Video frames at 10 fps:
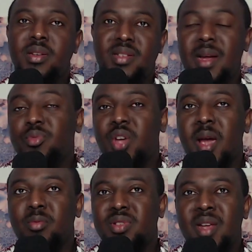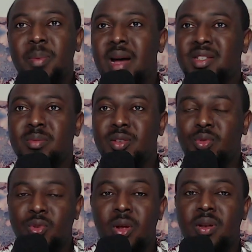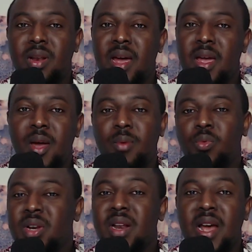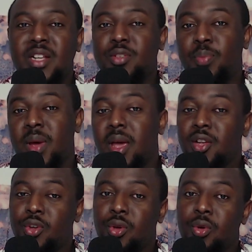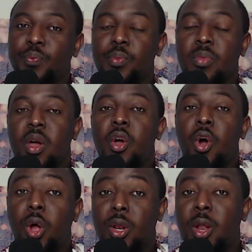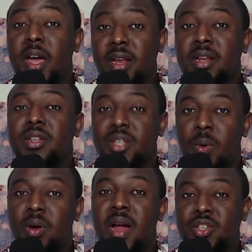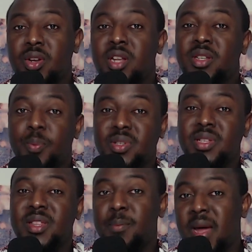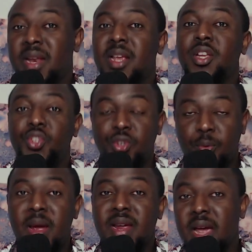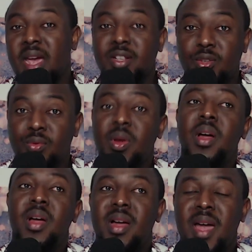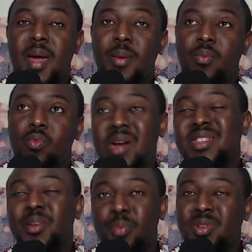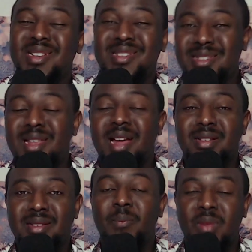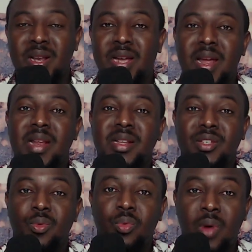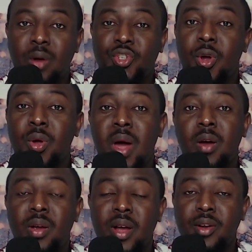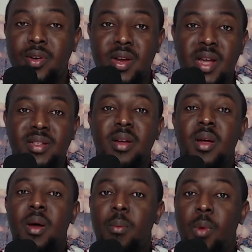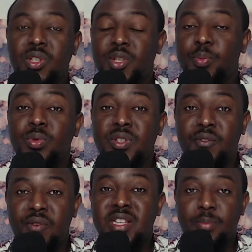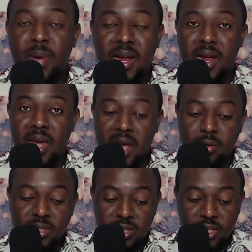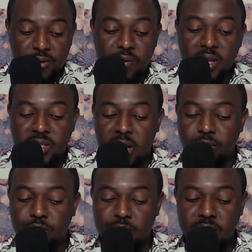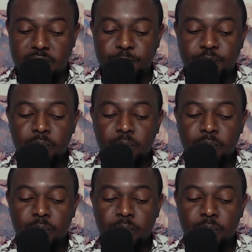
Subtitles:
Sometimes some customers wouldn't like to pay you online. They want to actually deposit the money into your bank accounts once the project is done, something like that. And I'll show you how you can create multiple different bank accounts in different countries.